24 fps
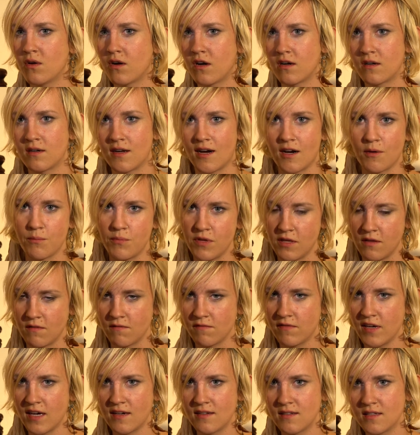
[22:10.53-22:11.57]
are not
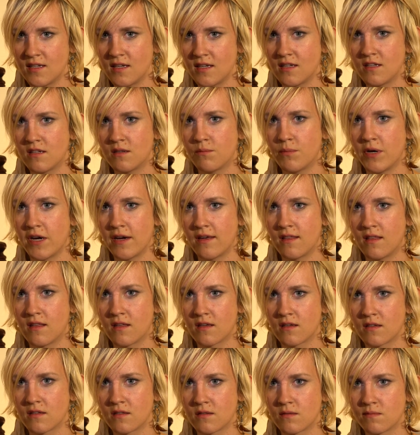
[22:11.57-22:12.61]
being validated by
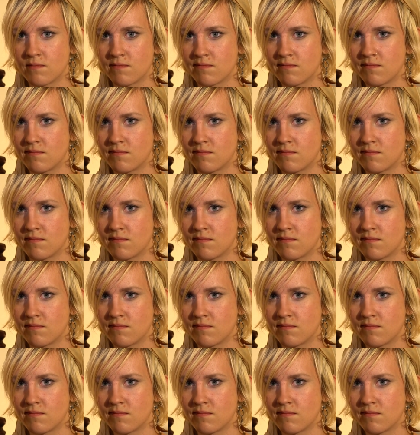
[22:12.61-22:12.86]
the